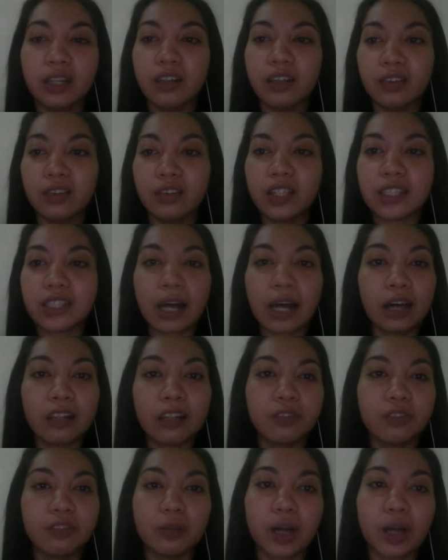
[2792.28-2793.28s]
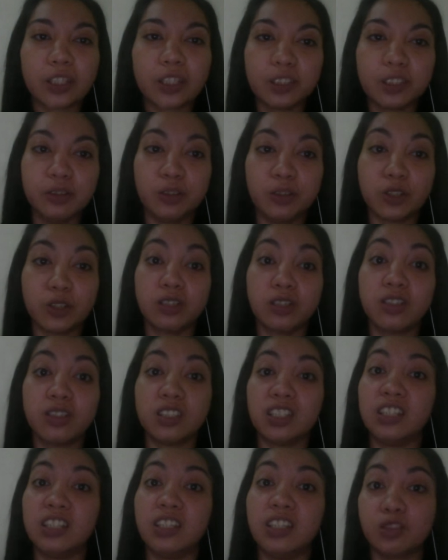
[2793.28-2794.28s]
this out of the box solutions
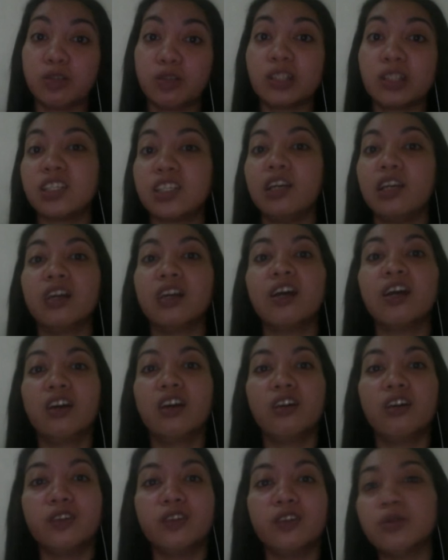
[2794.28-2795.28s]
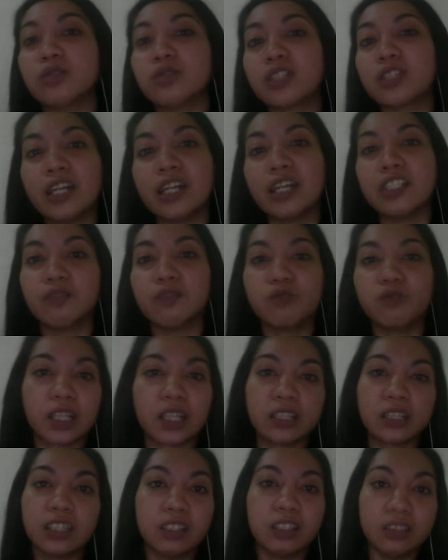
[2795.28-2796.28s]
in addressing those kinds of
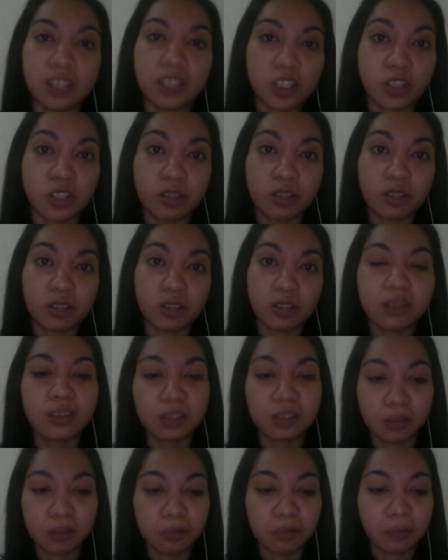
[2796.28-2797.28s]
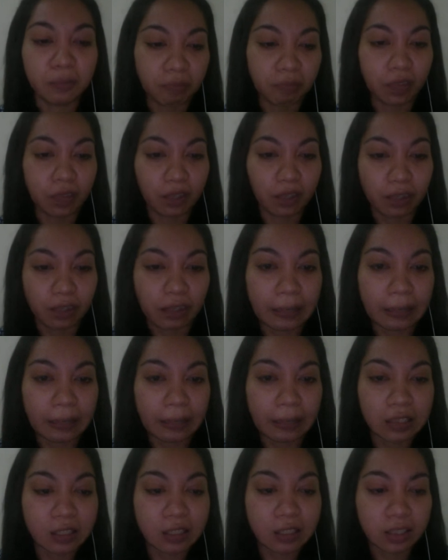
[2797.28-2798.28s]
technical issues. So I
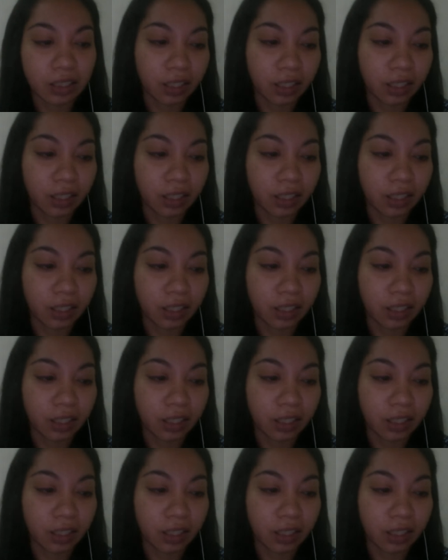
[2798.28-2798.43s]
guess